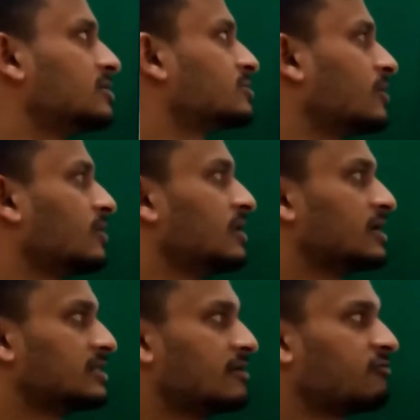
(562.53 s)

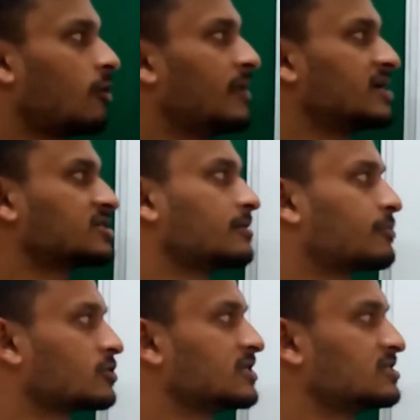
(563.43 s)
So the
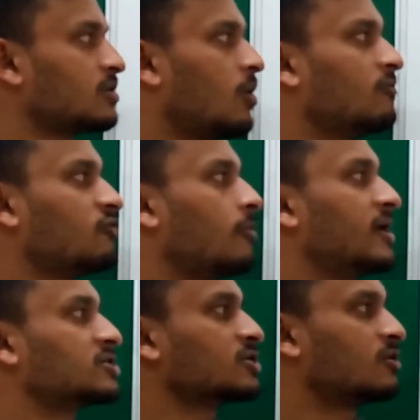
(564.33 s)
formation process or
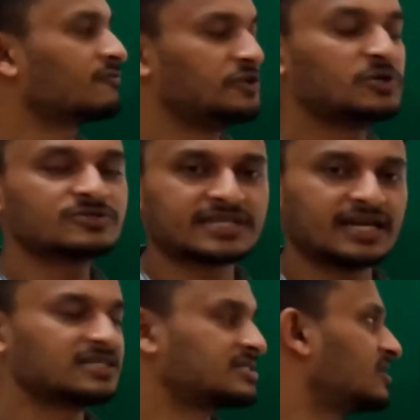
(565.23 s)
formation of new
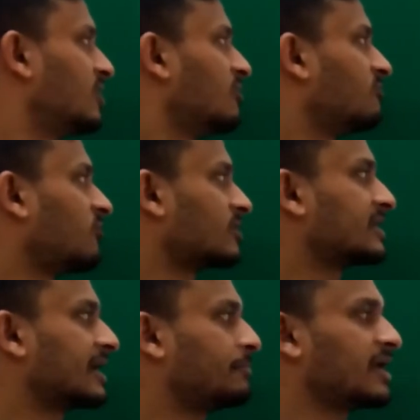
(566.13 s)
cells for
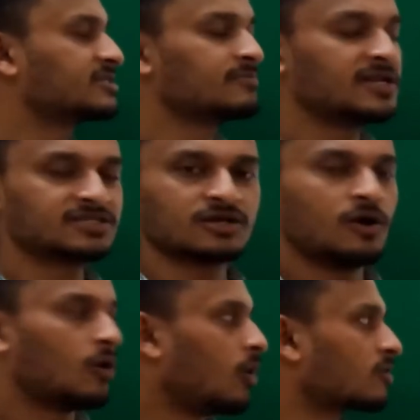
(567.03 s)
the replacement
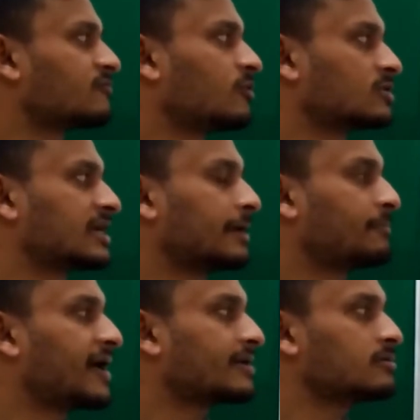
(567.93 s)
or for the
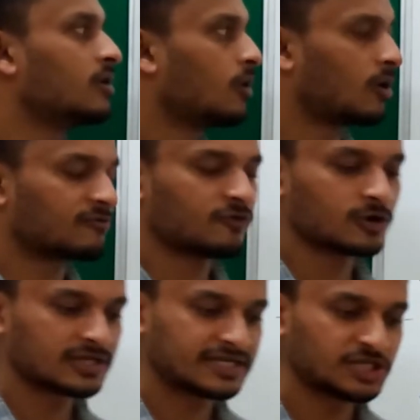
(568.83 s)
repair or
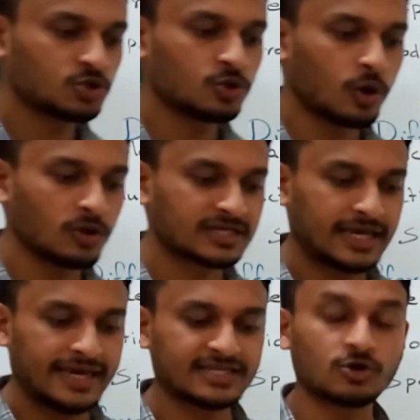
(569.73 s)
for the tissue
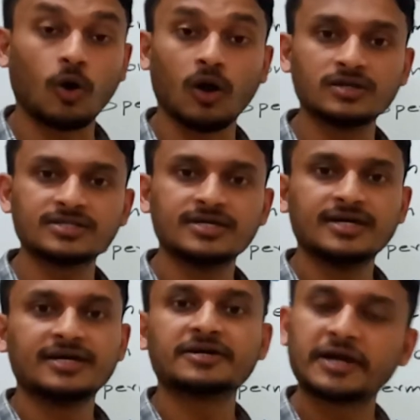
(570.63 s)
growth is called
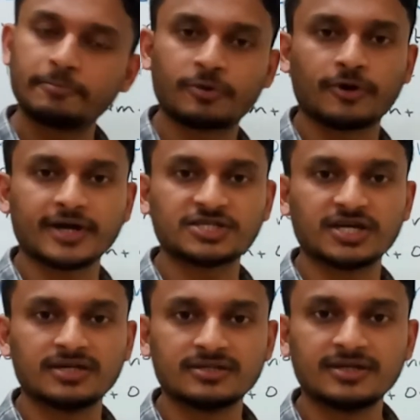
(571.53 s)
reproduction.